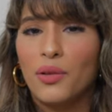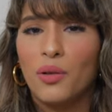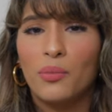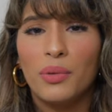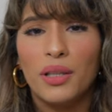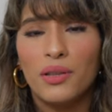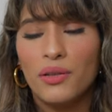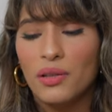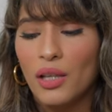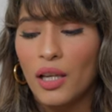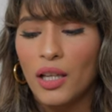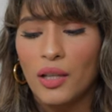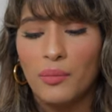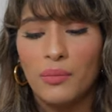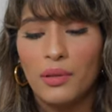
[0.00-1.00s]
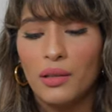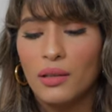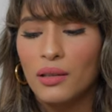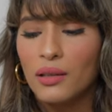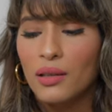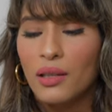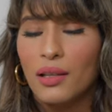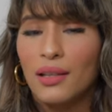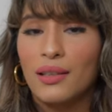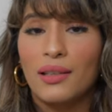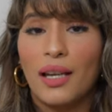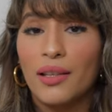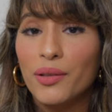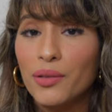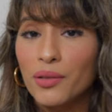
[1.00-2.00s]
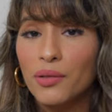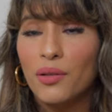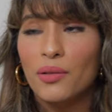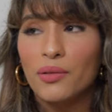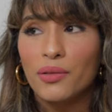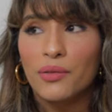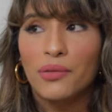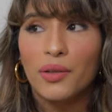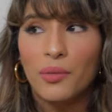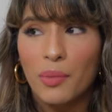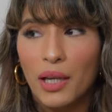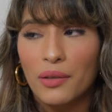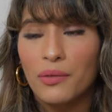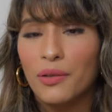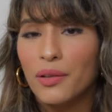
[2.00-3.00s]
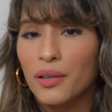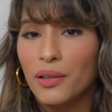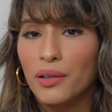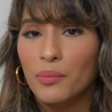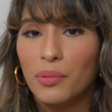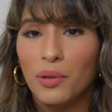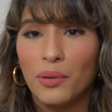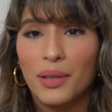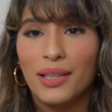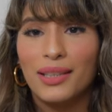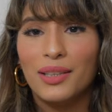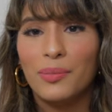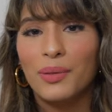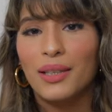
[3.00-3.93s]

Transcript: Don't be ashamed because I used to also feel bad for their employees